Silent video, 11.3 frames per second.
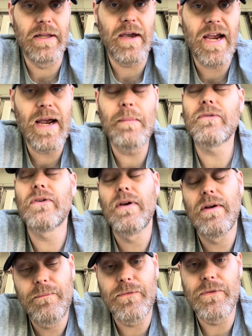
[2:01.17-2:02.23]
of the apps.
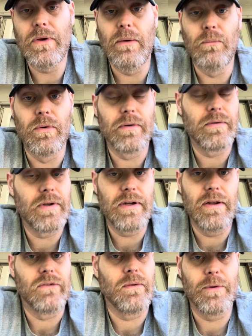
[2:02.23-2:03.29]
And we're
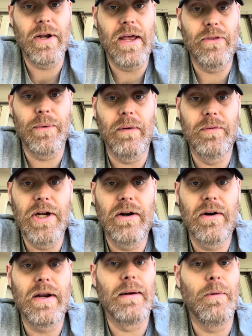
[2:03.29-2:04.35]
some are gathering over
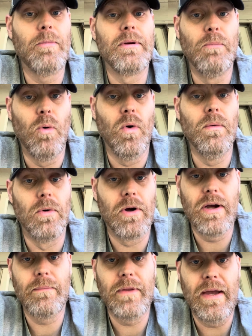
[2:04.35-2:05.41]
there, and I'm hoping more will
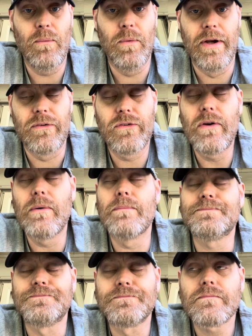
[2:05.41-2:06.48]
come that way. So
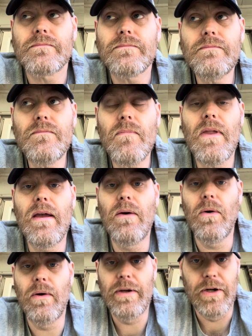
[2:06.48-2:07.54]

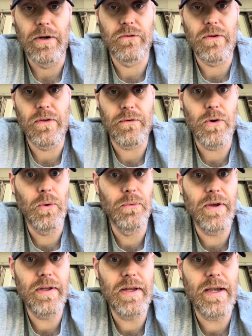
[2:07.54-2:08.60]
here's the cool
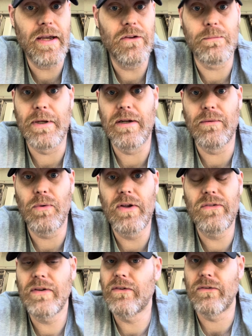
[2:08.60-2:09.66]
thing they got. Speaking of
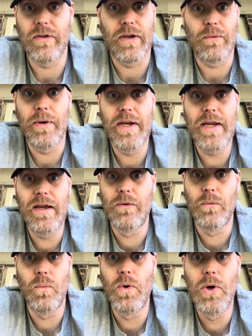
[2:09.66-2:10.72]
wrestling, segue
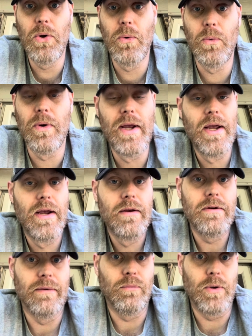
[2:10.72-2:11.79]
again. Woo!
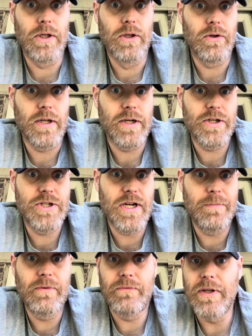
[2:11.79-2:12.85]
You ever wanted to look like a
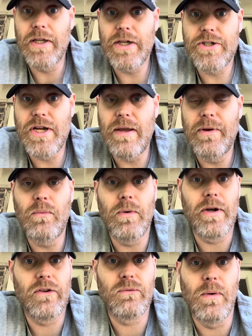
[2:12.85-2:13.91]
champion, feel like a champion? Well,
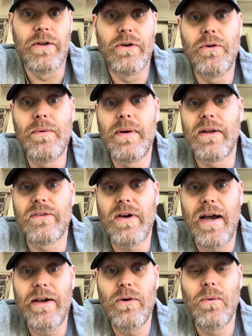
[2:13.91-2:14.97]
guess what? They're doing a
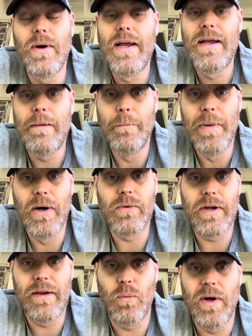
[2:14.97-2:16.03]
title belt
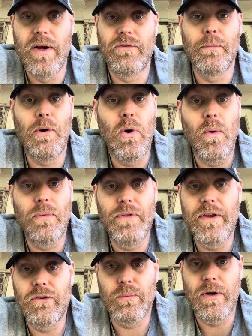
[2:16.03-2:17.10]
giveaway from All
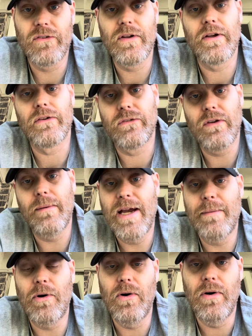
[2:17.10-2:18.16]
Things Wrestling, a sub
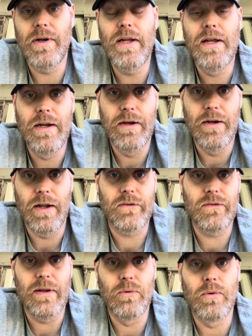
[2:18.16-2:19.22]
app on
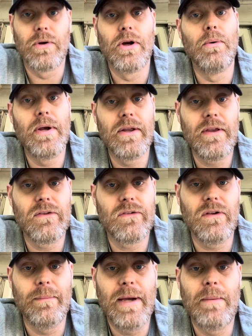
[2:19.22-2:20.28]
Next Level. Go get that
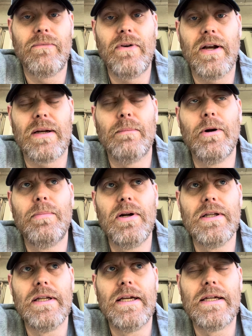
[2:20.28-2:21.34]
sub app. In fact, I'm going to put a
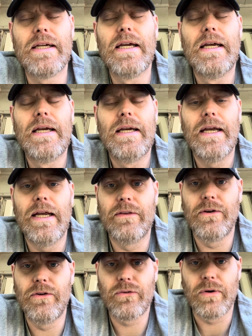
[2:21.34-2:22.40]
link in the
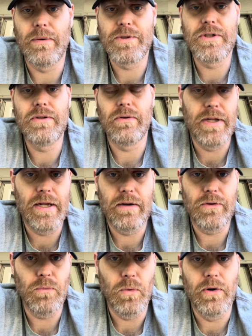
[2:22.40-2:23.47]
description or down in
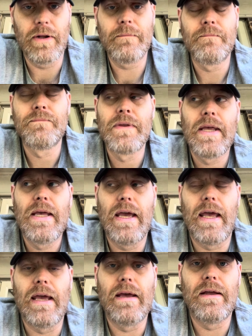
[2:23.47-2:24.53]
the wording
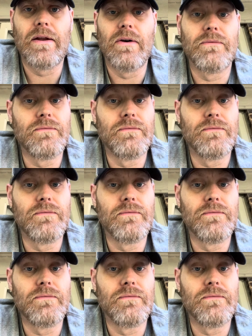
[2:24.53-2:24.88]
and uh,